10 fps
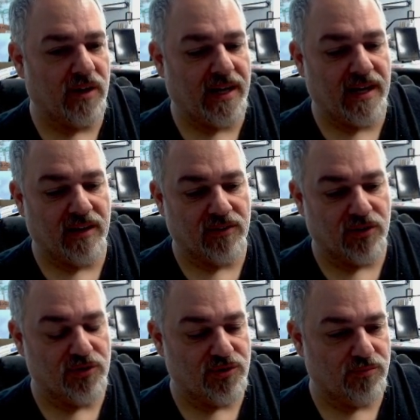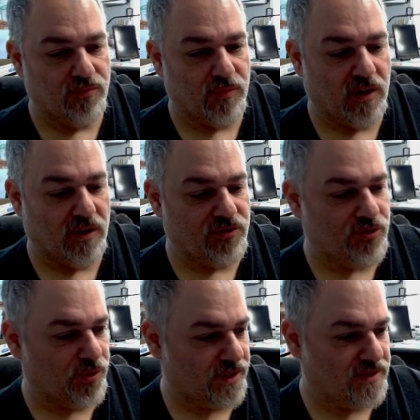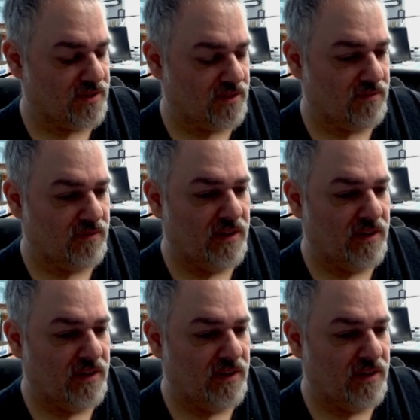And there's tricks to